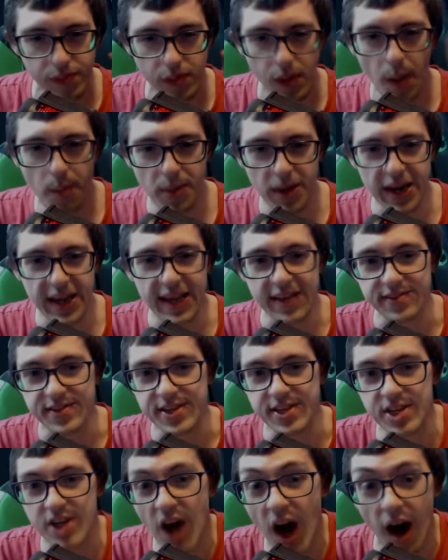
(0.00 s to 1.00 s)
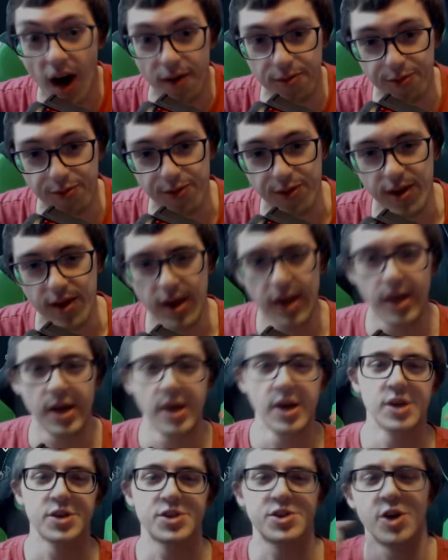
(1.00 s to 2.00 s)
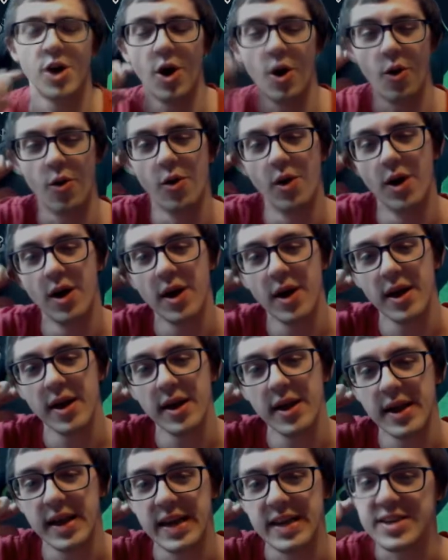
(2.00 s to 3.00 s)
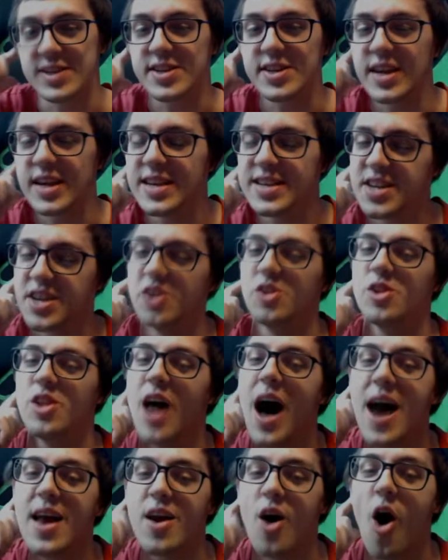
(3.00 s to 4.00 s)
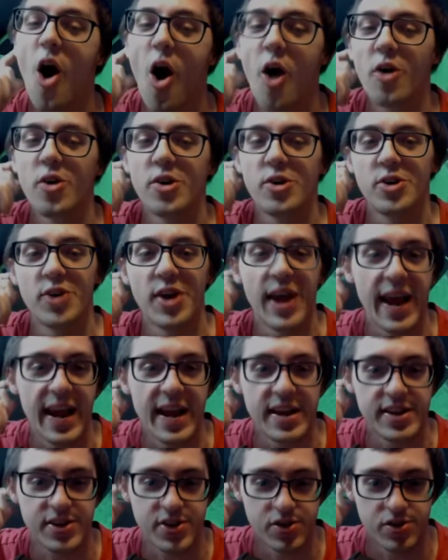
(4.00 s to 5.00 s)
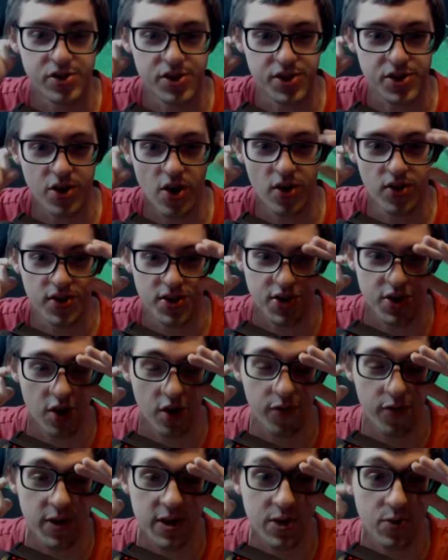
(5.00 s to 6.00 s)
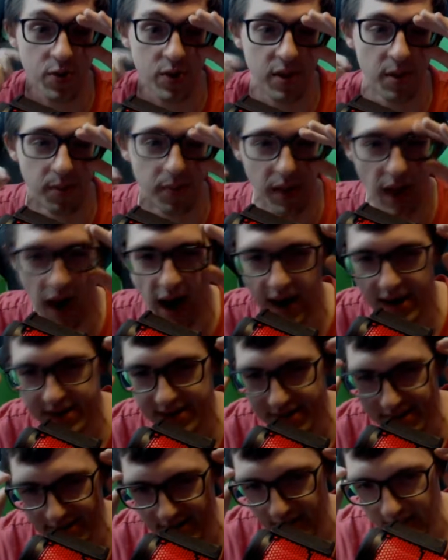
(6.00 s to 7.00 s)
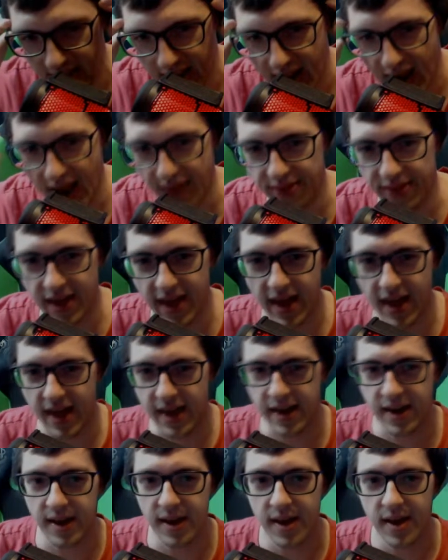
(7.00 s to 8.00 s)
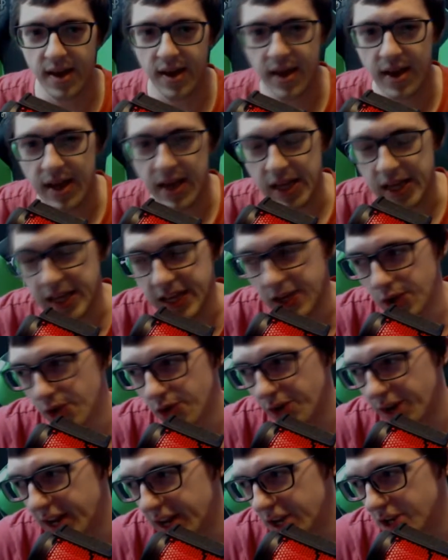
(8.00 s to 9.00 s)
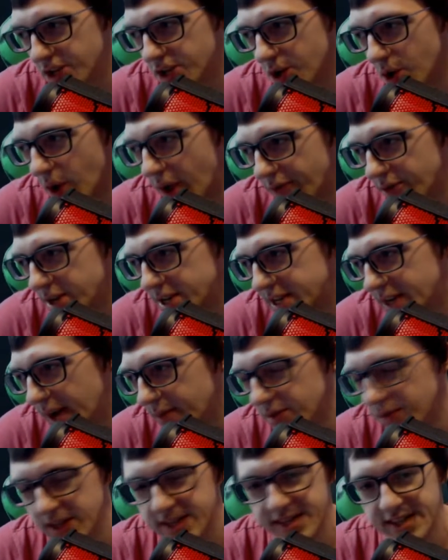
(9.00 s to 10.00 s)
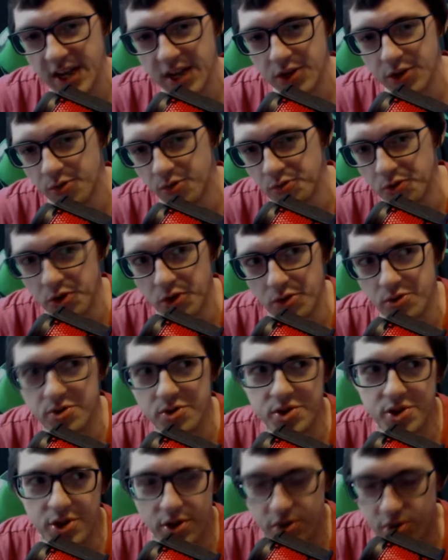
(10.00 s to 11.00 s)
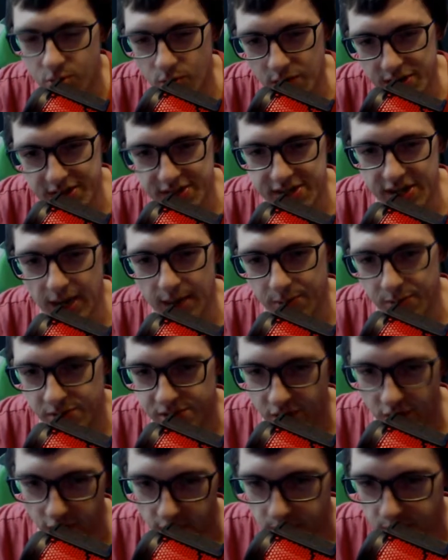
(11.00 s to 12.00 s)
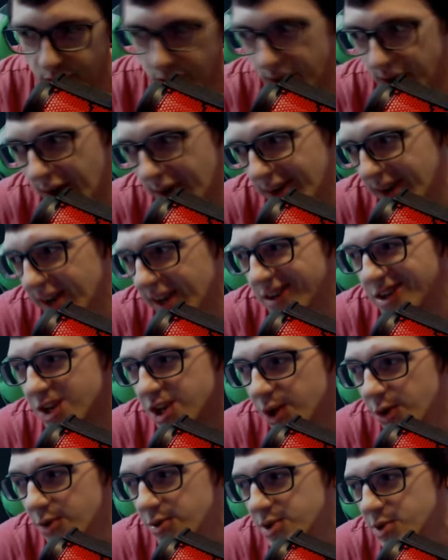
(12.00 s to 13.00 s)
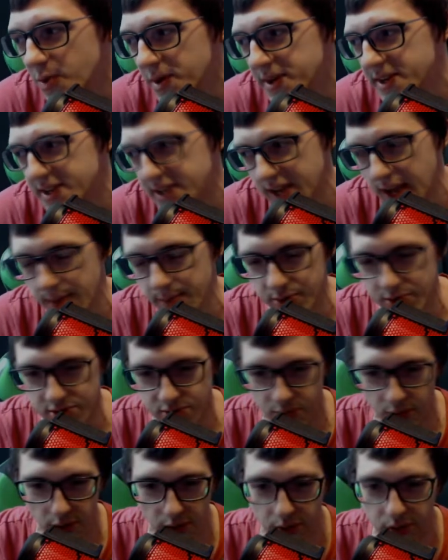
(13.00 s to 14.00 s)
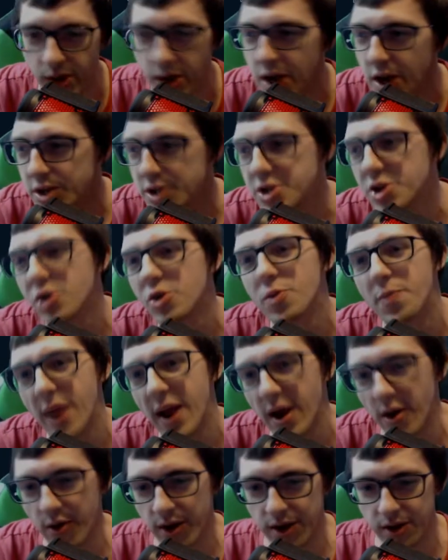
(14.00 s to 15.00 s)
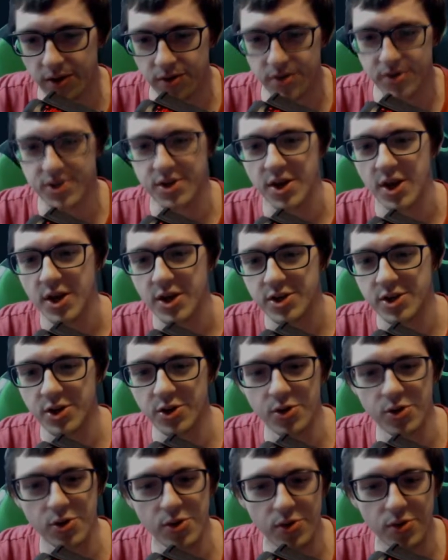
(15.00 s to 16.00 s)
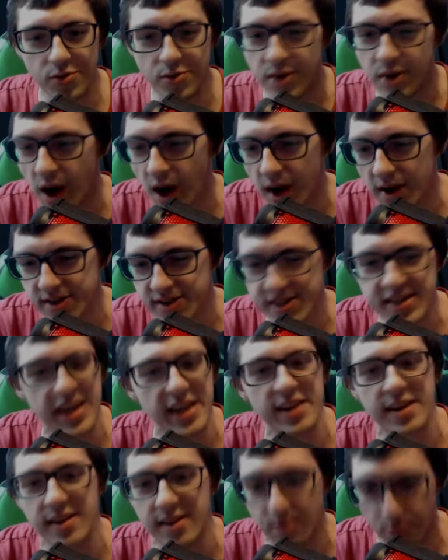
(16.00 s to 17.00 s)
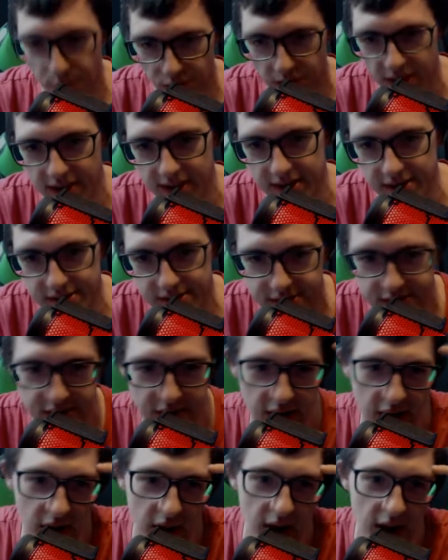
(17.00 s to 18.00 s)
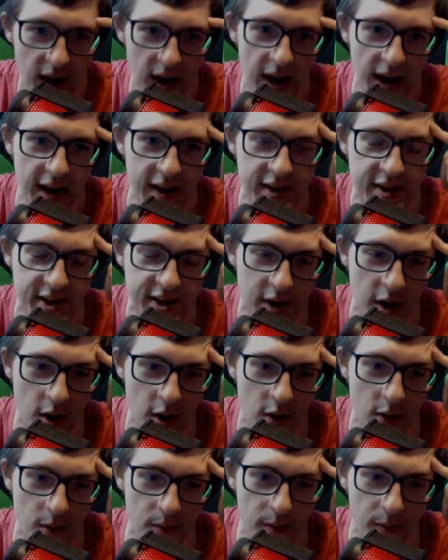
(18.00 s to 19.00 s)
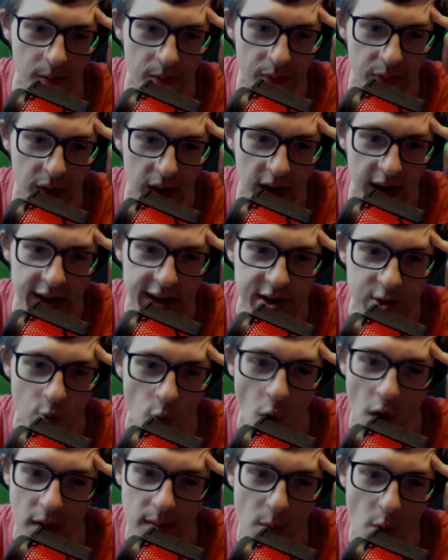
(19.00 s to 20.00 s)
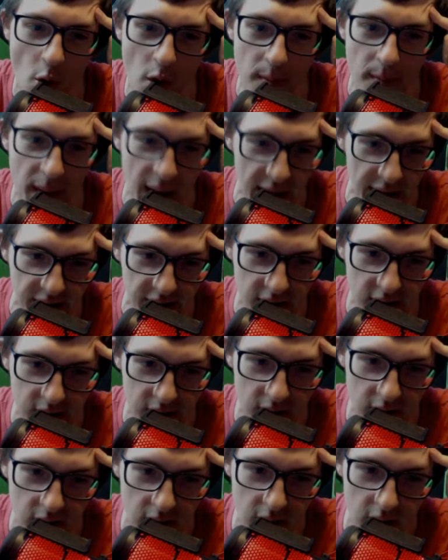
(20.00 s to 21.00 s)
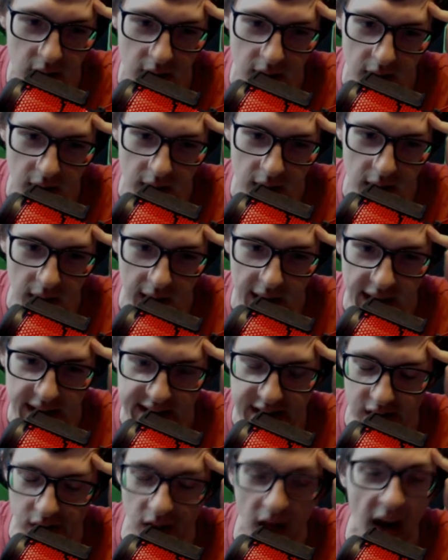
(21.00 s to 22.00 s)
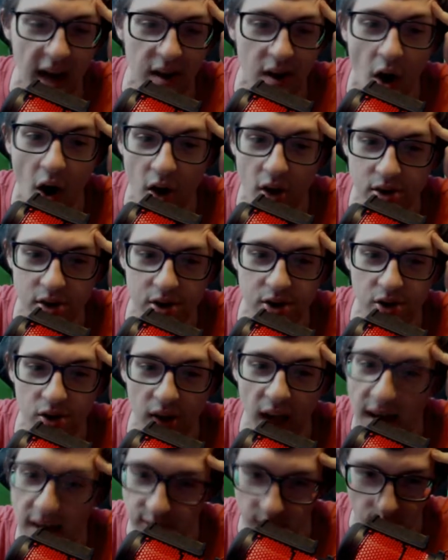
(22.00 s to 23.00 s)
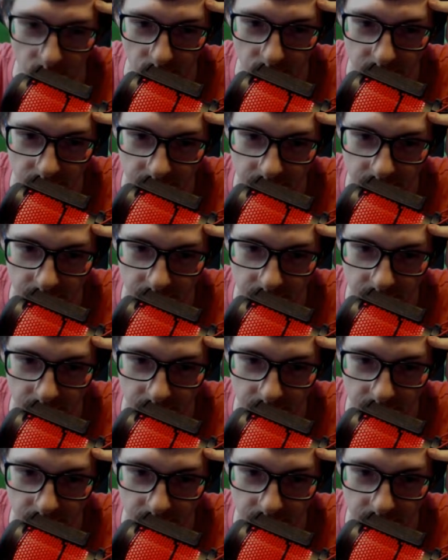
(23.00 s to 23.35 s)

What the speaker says: but he gets tough. So he's a lot harder to answer just on the surface with the blocks, and then you're getting every time. Let's say you use your Twin Disciples on him, you're now getting 2 Twin Disciples worth, 2 barriers, 2 Zenith Blades, and so it's 1 more mana. It's a lot harder to level.